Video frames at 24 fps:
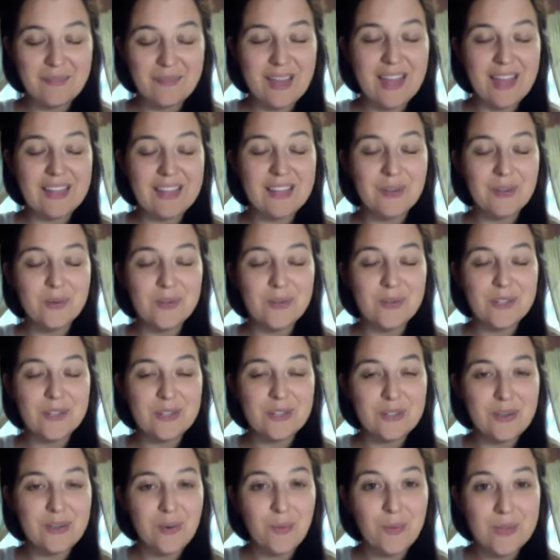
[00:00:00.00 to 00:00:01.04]
and the
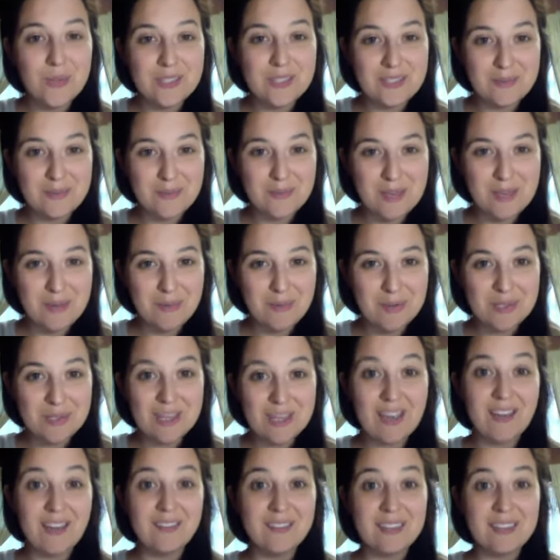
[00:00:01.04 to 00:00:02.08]
original wisdom keepers
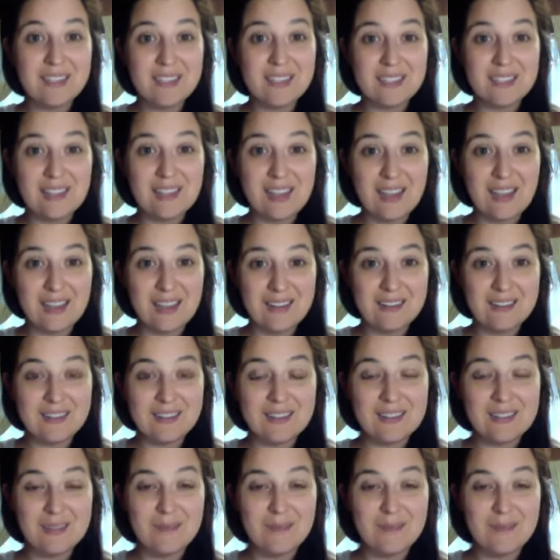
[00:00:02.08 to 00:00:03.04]
of this land.